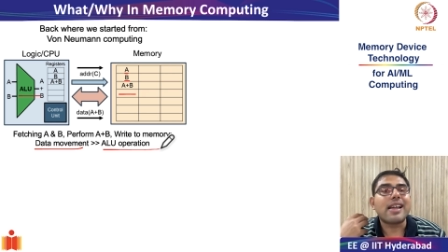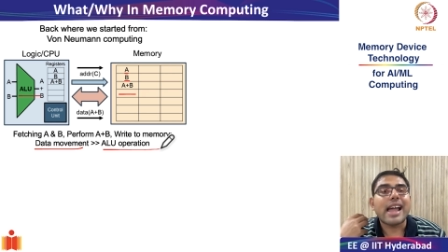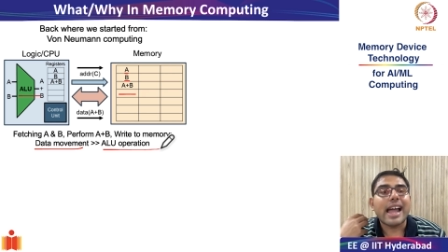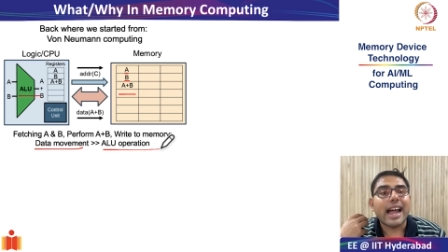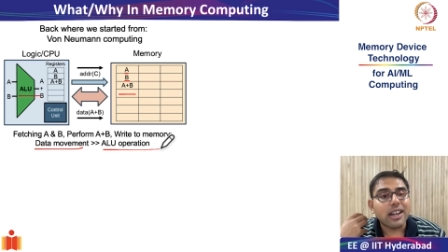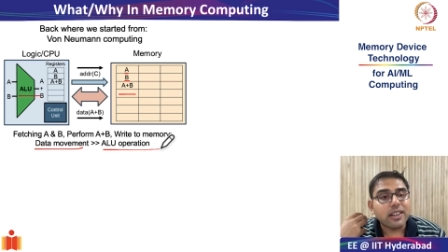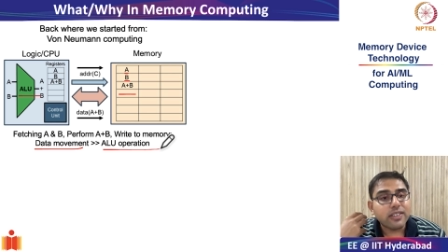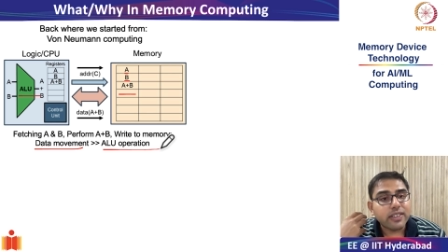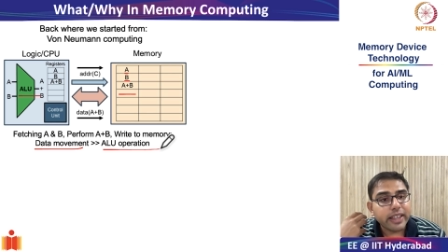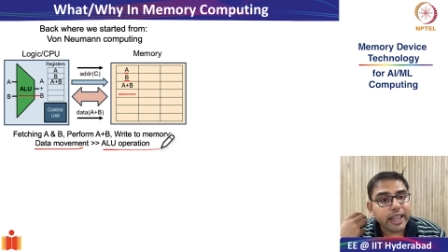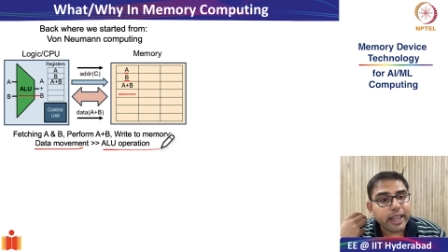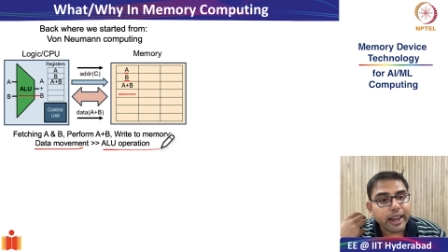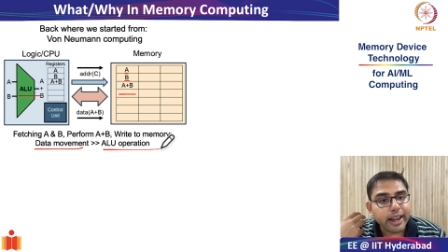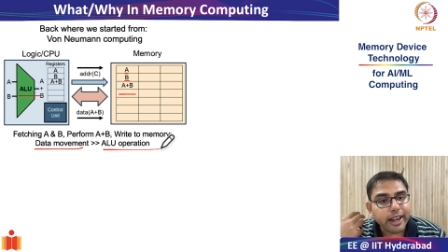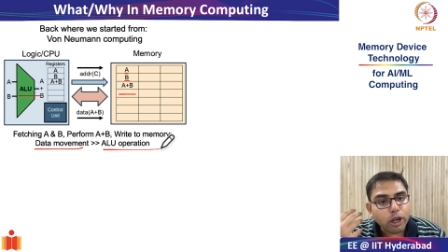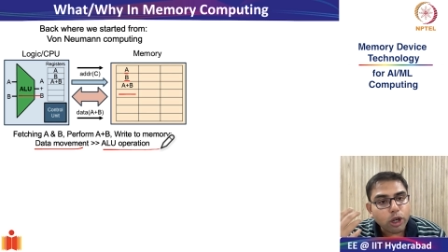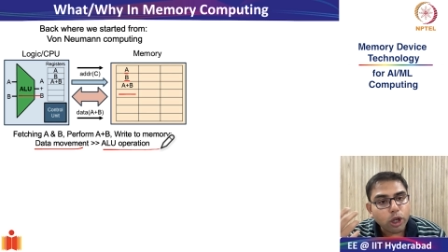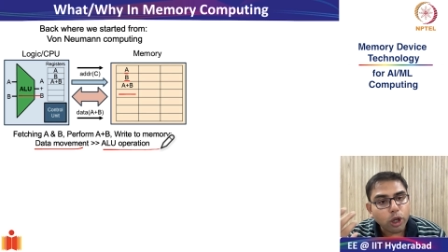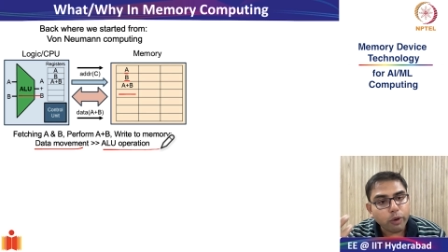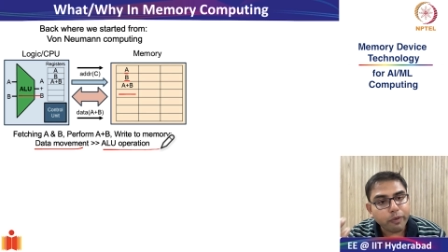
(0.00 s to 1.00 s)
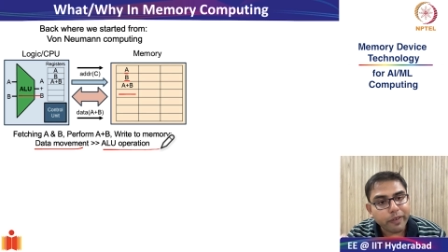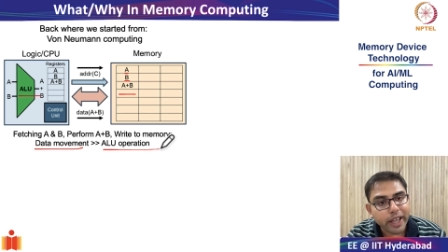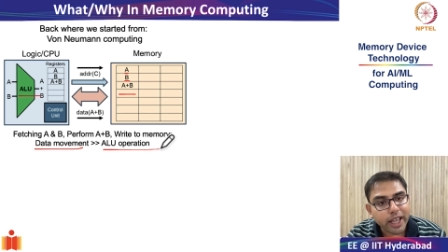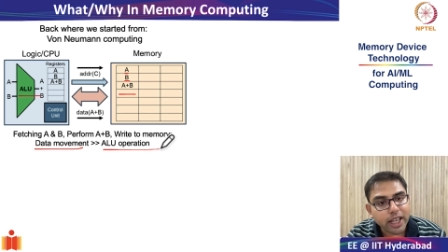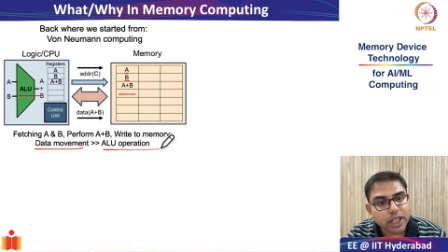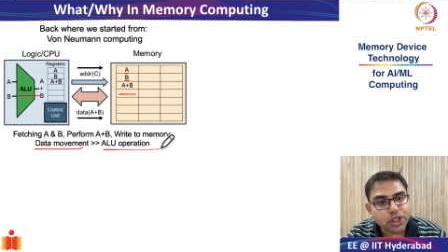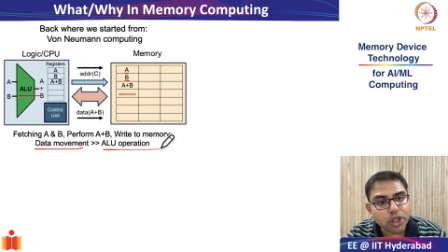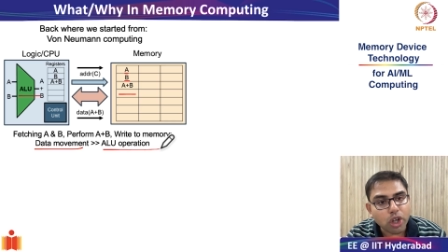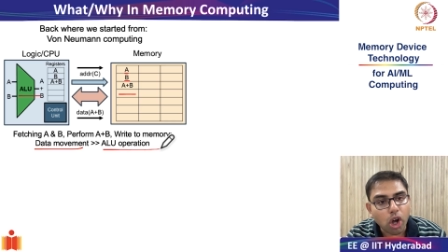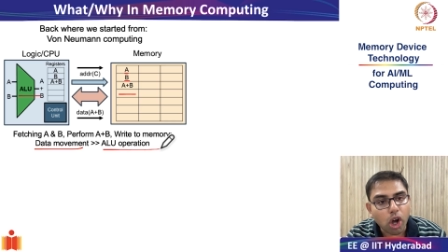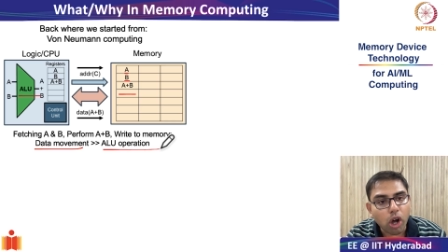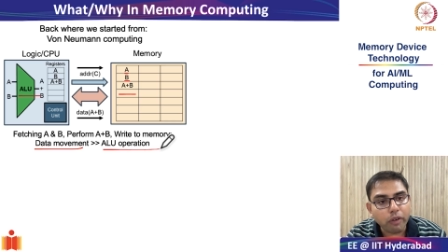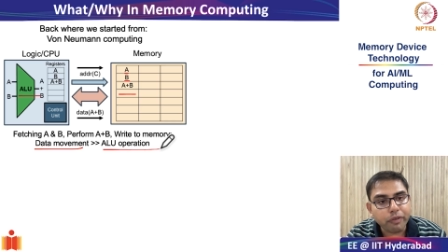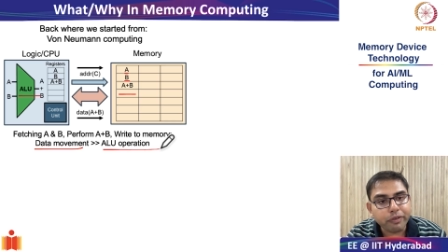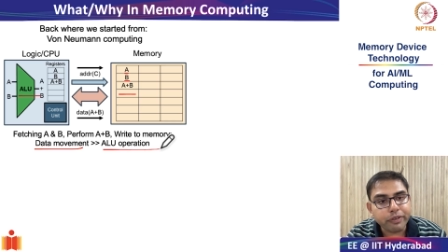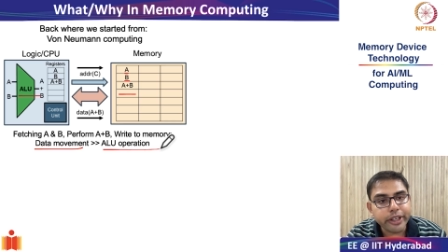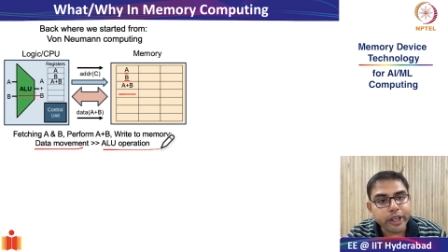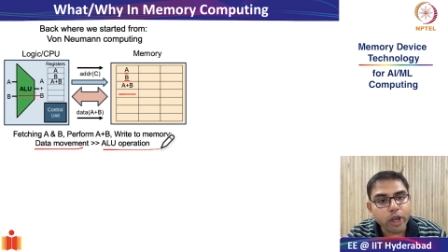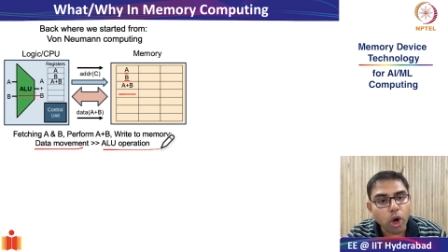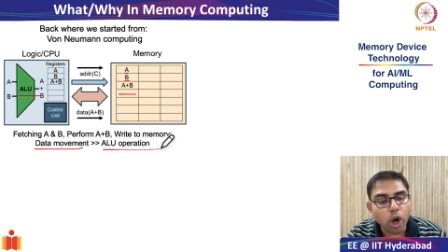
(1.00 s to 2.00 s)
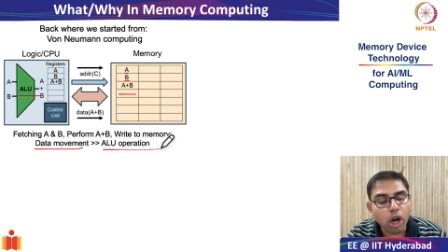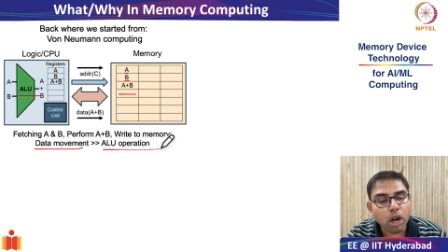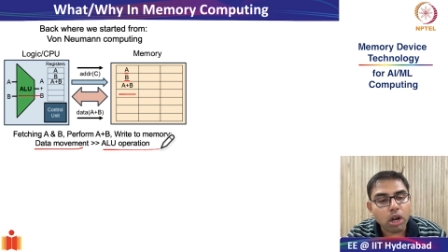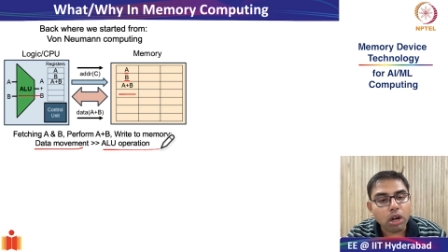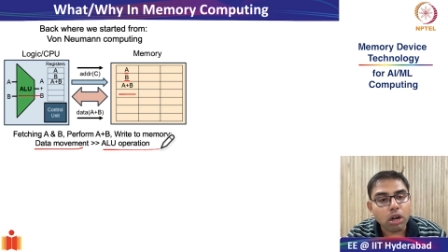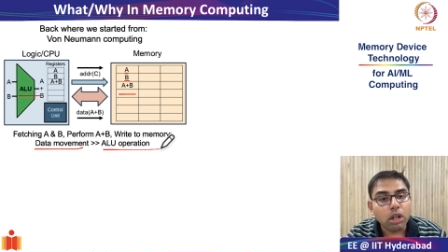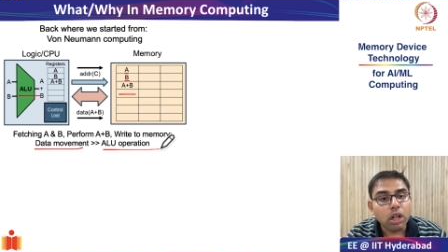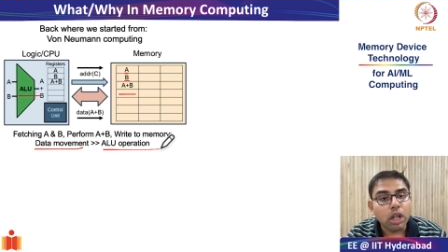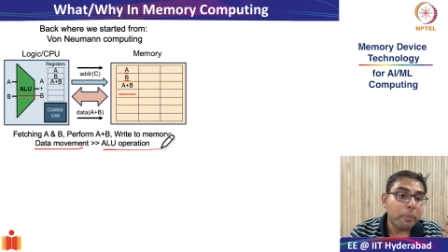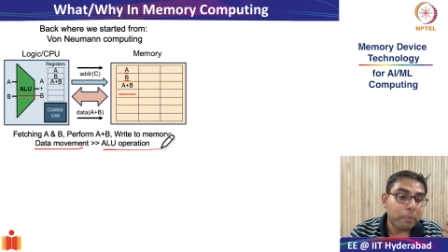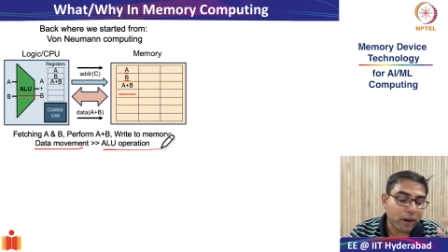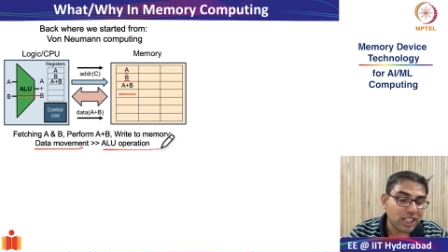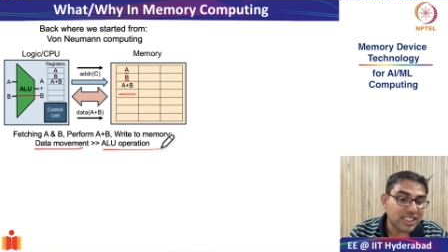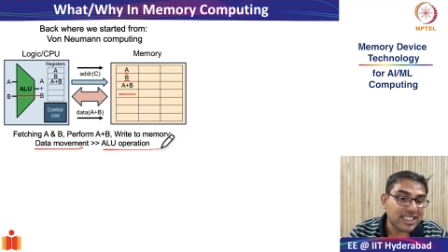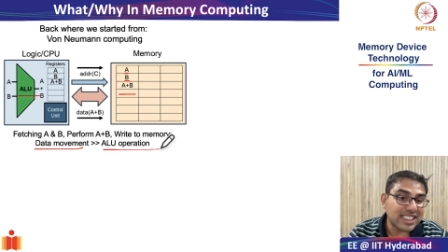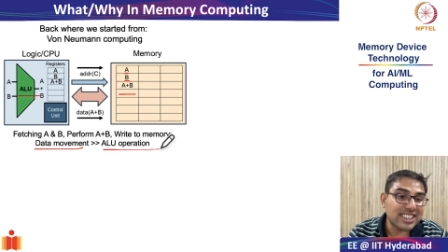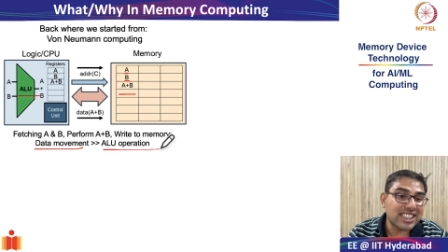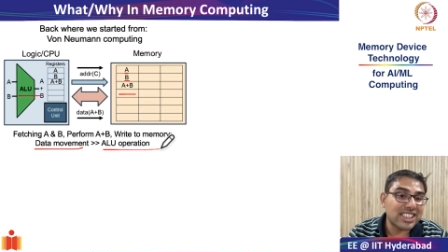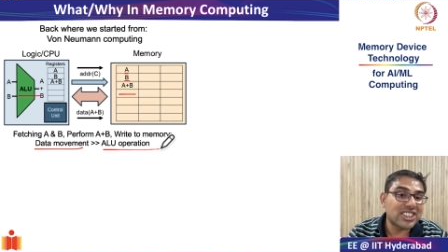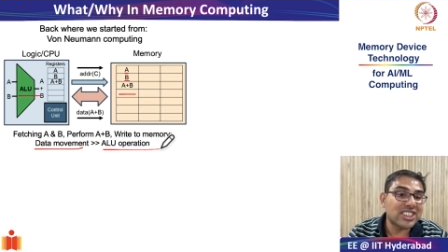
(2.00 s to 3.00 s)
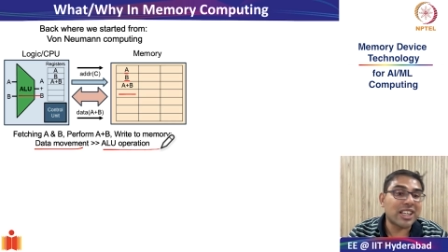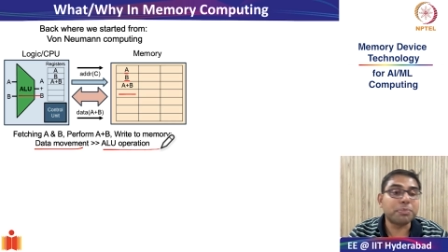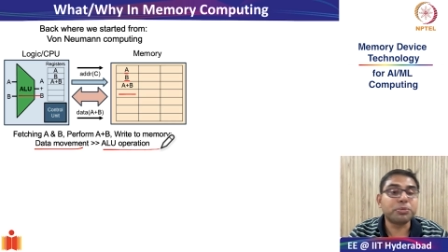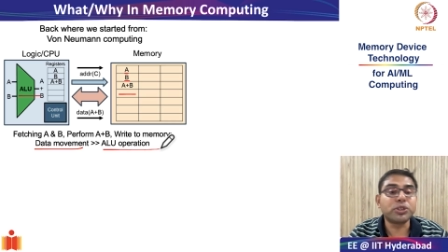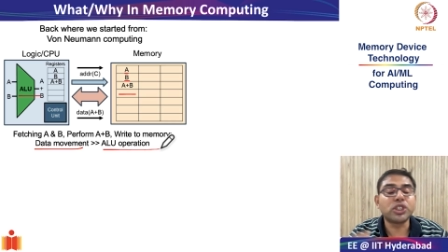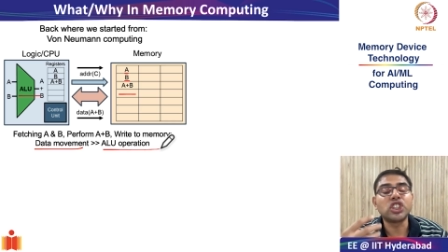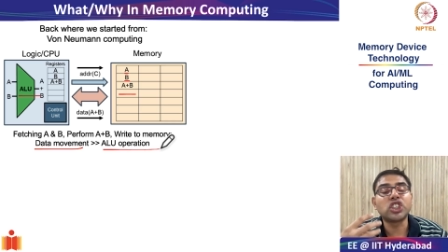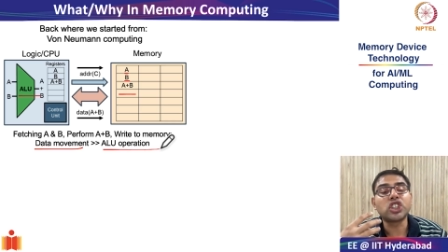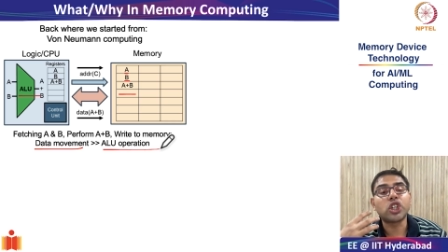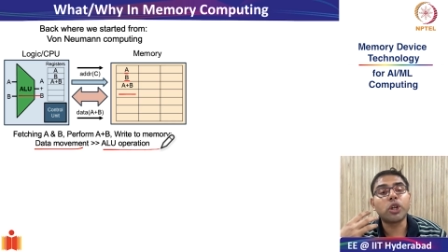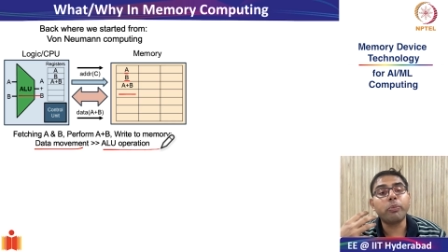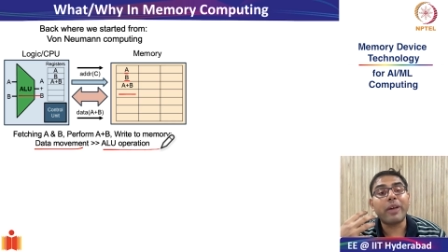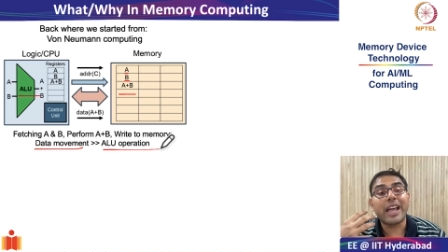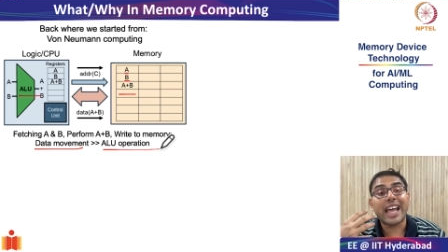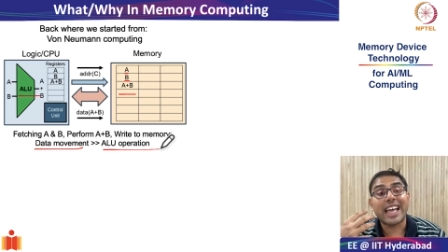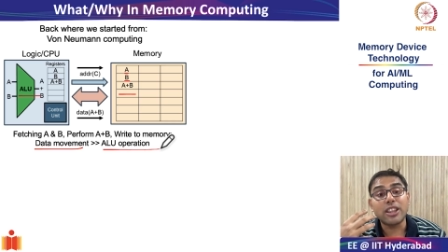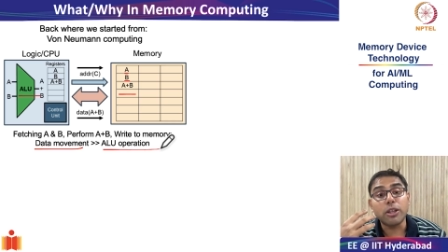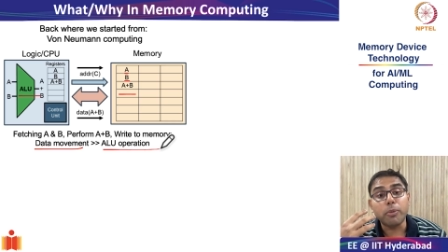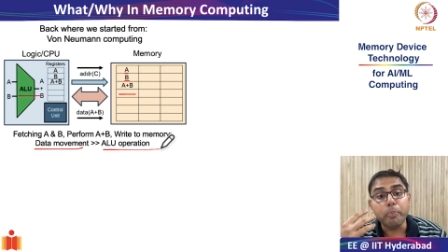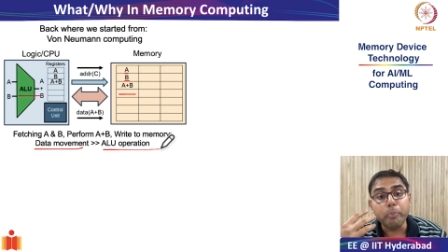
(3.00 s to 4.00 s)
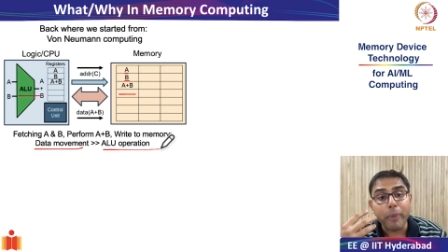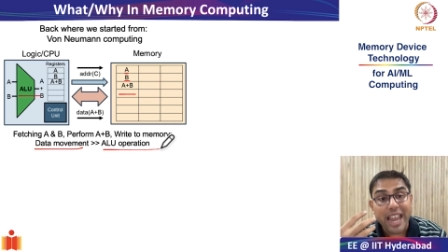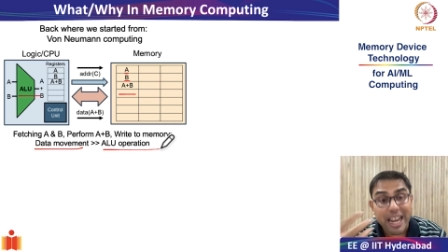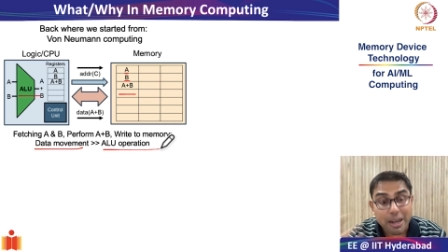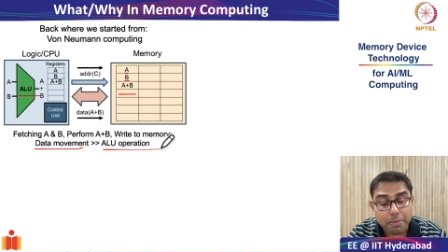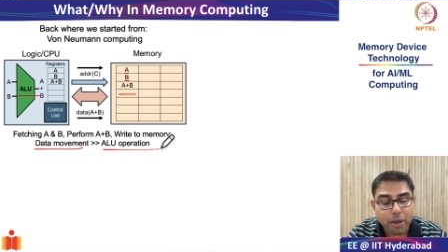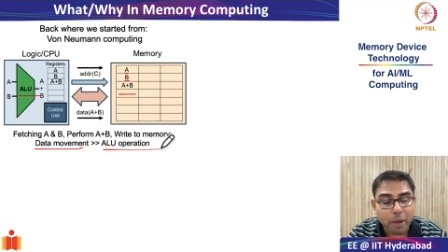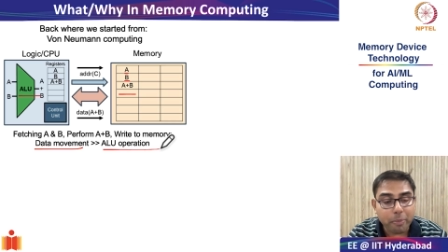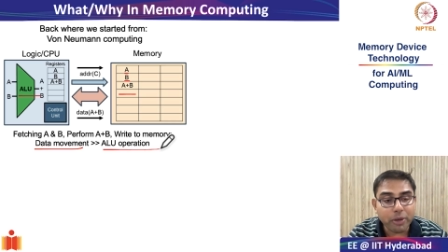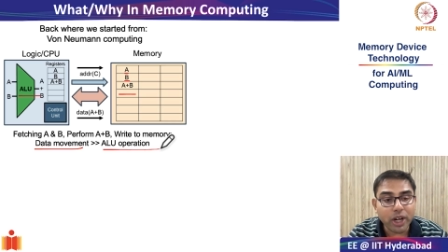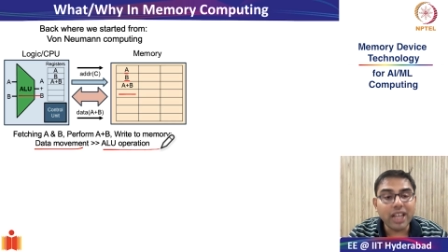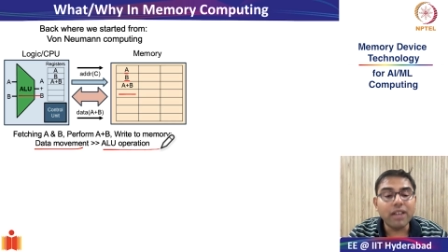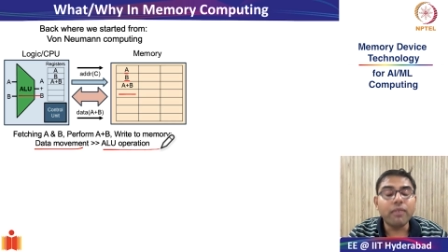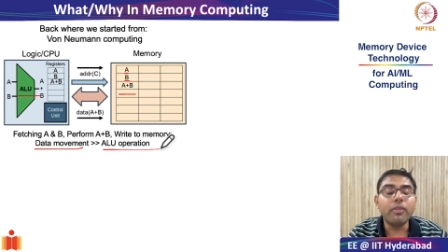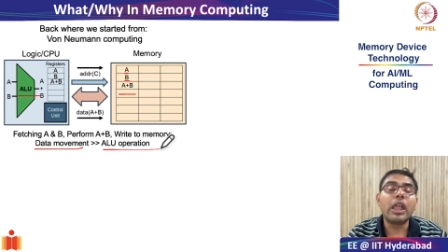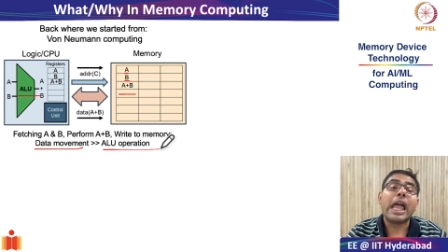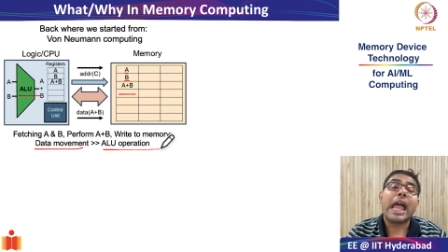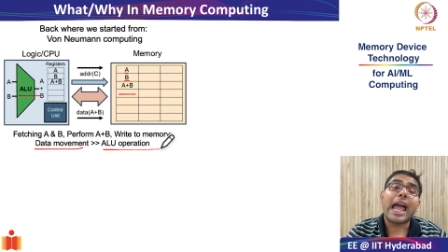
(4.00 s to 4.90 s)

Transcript: at the interface of your processor subsystem and the main memory,